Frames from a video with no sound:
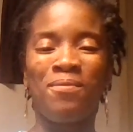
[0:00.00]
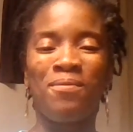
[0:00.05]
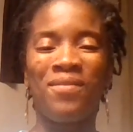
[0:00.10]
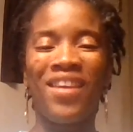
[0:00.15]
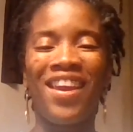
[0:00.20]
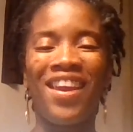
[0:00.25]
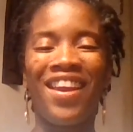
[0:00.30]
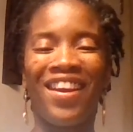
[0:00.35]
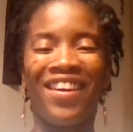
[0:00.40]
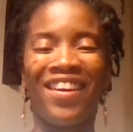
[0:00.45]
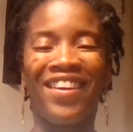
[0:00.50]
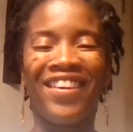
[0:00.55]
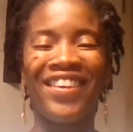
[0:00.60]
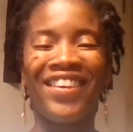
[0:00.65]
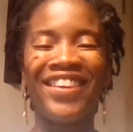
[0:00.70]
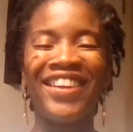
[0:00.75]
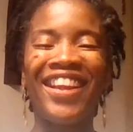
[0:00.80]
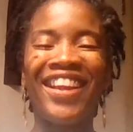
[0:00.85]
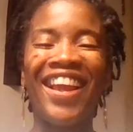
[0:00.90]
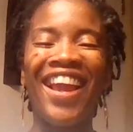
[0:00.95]
here
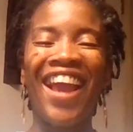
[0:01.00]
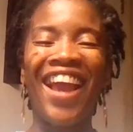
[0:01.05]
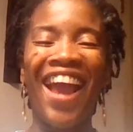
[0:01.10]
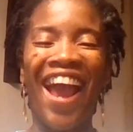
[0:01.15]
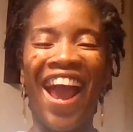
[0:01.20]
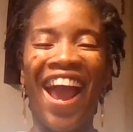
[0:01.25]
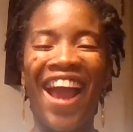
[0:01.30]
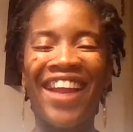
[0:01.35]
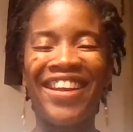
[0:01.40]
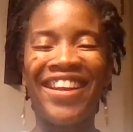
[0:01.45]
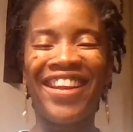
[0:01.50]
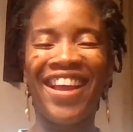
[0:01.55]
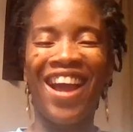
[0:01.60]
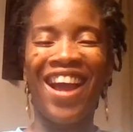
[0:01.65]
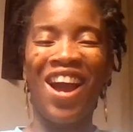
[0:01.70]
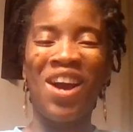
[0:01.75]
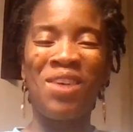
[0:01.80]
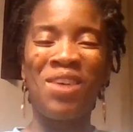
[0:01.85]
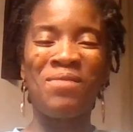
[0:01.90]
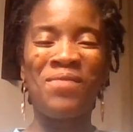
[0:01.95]
at
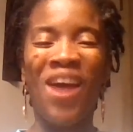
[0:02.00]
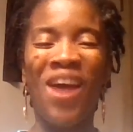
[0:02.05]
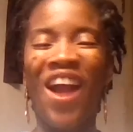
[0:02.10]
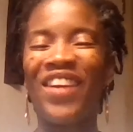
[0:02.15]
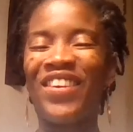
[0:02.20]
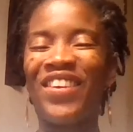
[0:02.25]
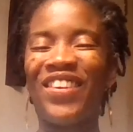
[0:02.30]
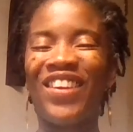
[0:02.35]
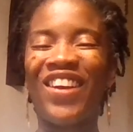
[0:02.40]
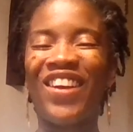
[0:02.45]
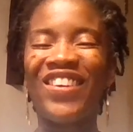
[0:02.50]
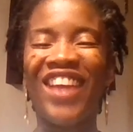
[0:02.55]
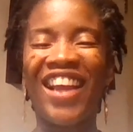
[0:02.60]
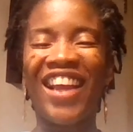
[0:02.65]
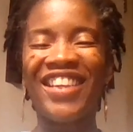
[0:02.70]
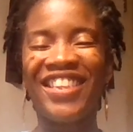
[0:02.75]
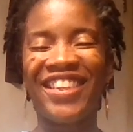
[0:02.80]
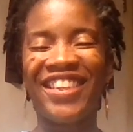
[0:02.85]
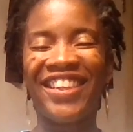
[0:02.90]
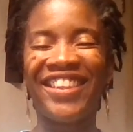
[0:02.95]
our new
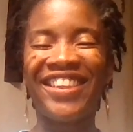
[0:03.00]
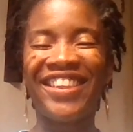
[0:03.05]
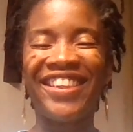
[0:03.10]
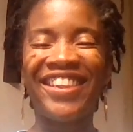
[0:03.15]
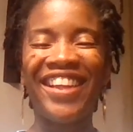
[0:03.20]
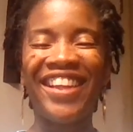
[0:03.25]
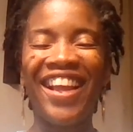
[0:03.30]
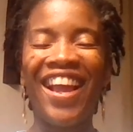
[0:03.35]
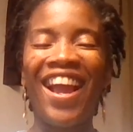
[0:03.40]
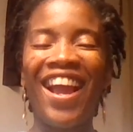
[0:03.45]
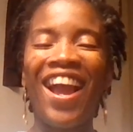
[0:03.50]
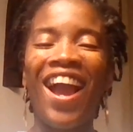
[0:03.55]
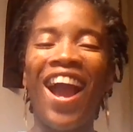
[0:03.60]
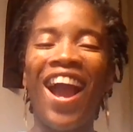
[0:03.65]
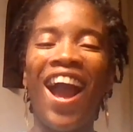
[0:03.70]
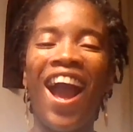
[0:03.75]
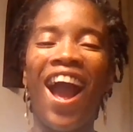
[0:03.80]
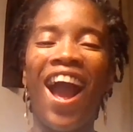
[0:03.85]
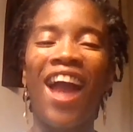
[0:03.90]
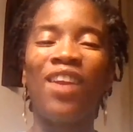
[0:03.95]
location.
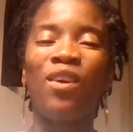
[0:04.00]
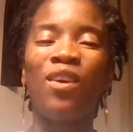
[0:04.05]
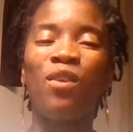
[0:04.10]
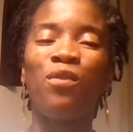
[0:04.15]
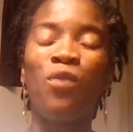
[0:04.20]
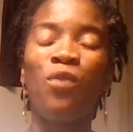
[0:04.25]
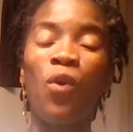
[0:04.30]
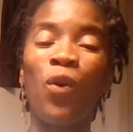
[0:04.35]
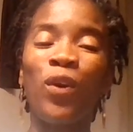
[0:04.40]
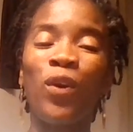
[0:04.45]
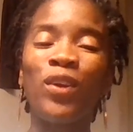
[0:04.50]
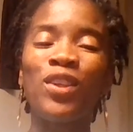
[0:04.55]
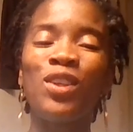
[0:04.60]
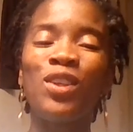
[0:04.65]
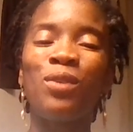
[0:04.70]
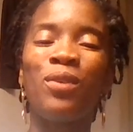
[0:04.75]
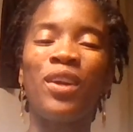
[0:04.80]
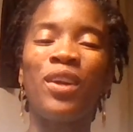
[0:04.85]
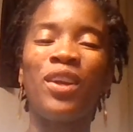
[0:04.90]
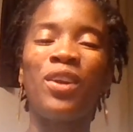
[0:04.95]
I look forward
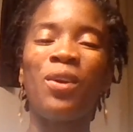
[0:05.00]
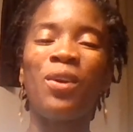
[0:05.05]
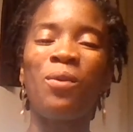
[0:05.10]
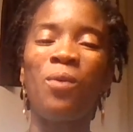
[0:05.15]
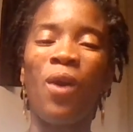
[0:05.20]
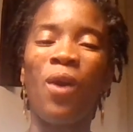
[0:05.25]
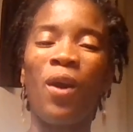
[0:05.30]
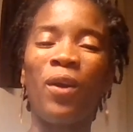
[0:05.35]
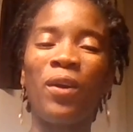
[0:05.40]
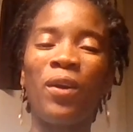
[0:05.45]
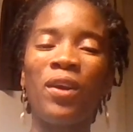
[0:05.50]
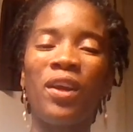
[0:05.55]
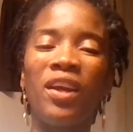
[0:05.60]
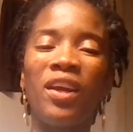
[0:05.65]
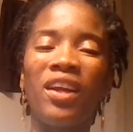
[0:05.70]
to reading your work.